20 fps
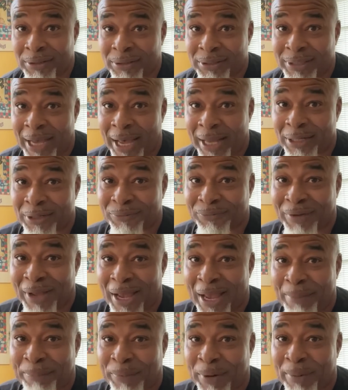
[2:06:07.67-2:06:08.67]
Donna
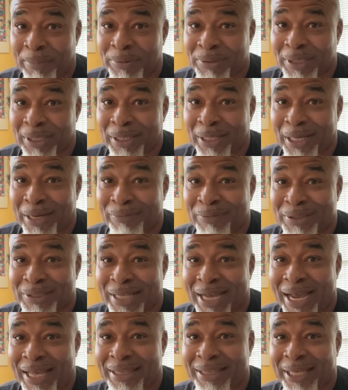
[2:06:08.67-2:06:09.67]
Divine Purpose and Love This Guy.